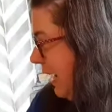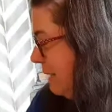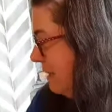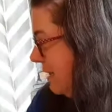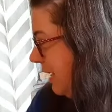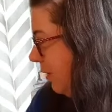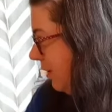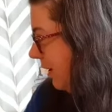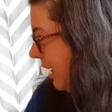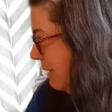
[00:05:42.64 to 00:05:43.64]
Amazon
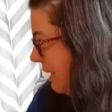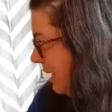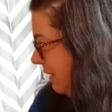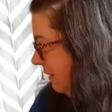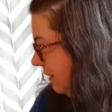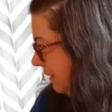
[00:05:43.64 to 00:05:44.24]
order come in?